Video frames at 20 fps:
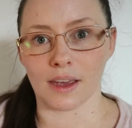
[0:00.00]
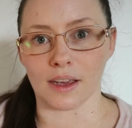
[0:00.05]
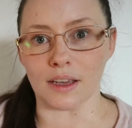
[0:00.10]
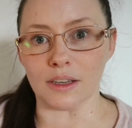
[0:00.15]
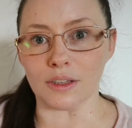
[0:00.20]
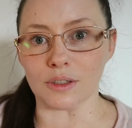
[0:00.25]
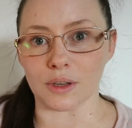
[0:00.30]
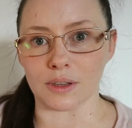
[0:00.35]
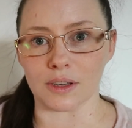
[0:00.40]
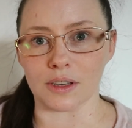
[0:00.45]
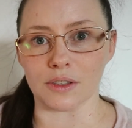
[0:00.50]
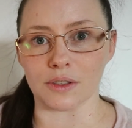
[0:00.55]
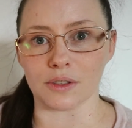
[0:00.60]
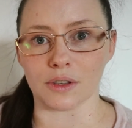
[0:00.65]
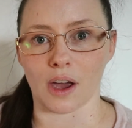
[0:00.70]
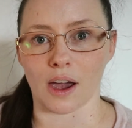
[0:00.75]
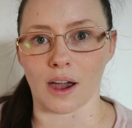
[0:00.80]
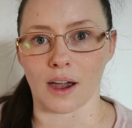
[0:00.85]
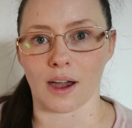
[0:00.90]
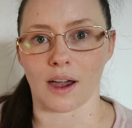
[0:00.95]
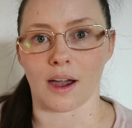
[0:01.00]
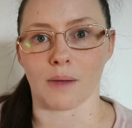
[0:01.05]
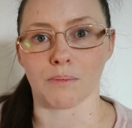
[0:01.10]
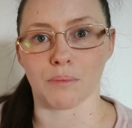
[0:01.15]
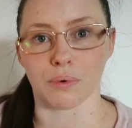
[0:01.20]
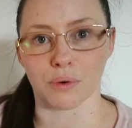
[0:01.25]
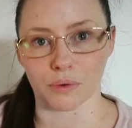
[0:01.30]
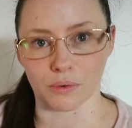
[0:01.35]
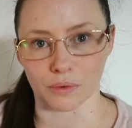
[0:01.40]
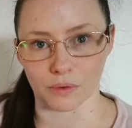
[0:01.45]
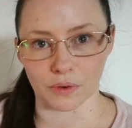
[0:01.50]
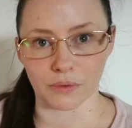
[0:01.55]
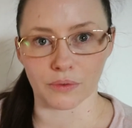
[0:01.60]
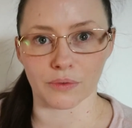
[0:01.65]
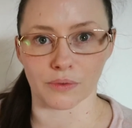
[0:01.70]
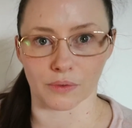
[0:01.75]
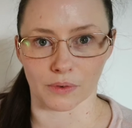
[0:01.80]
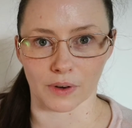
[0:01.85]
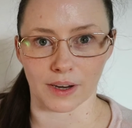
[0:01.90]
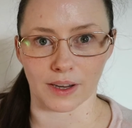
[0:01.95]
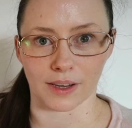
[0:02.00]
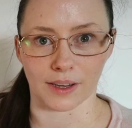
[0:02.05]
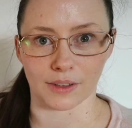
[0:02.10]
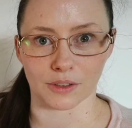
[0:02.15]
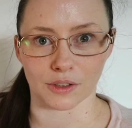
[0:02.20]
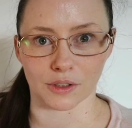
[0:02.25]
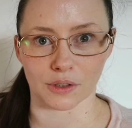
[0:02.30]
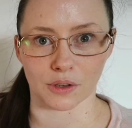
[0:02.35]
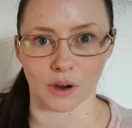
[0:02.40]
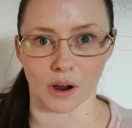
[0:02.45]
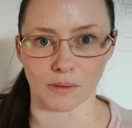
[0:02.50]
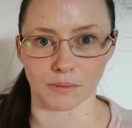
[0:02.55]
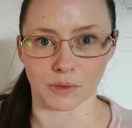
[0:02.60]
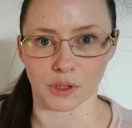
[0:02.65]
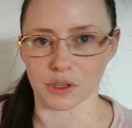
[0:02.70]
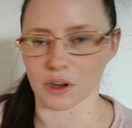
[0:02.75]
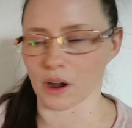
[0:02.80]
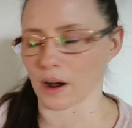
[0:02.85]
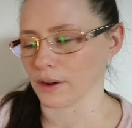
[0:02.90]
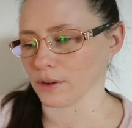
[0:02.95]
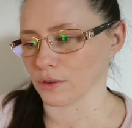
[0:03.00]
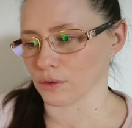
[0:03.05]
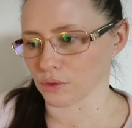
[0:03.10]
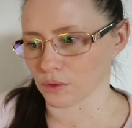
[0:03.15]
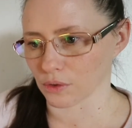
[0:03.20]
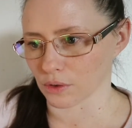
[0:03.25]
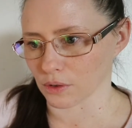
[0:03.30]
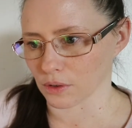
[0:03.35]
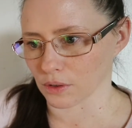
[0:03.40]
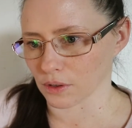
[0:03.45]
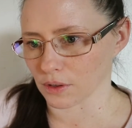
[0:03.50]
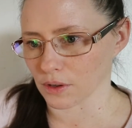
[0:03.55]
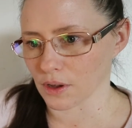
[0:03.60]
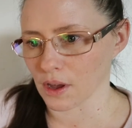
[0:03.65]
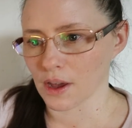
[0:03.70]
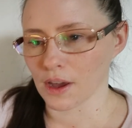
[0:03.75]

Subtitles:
is a proofread. So I'm just going through.